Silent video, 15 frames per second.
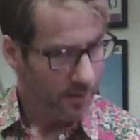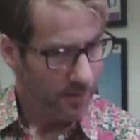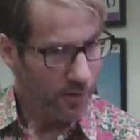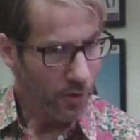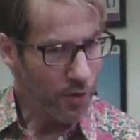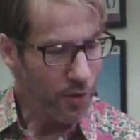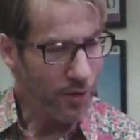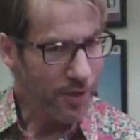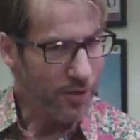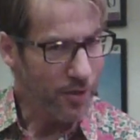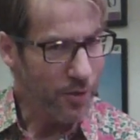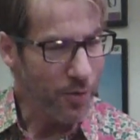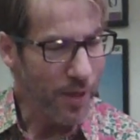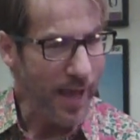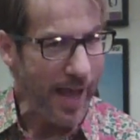So you can
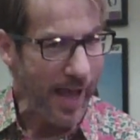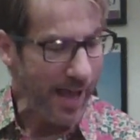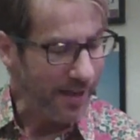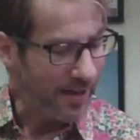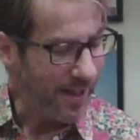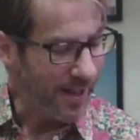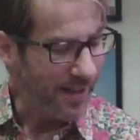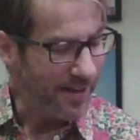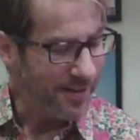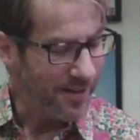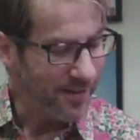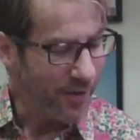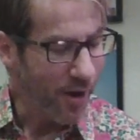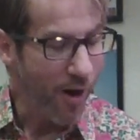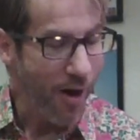do that, and
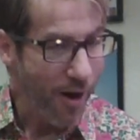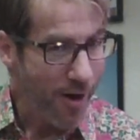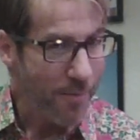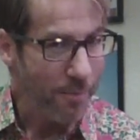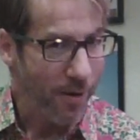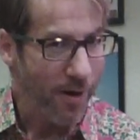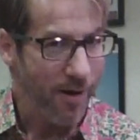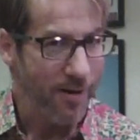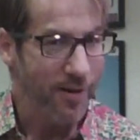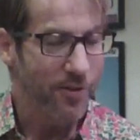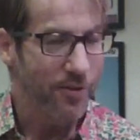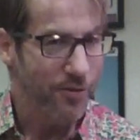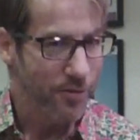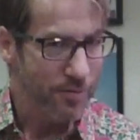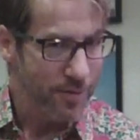the hard part
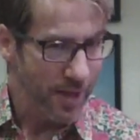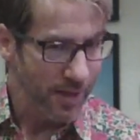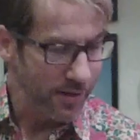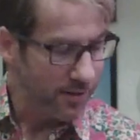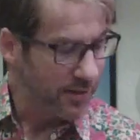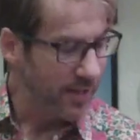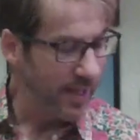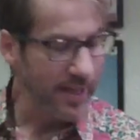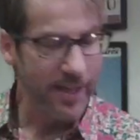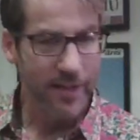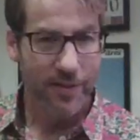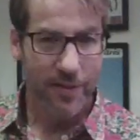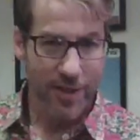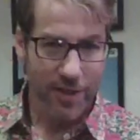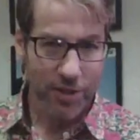is
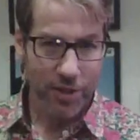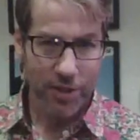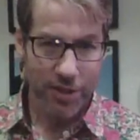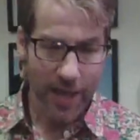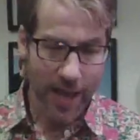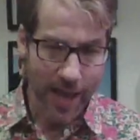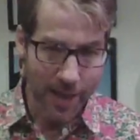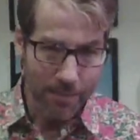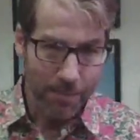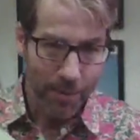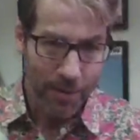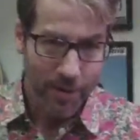getting this shape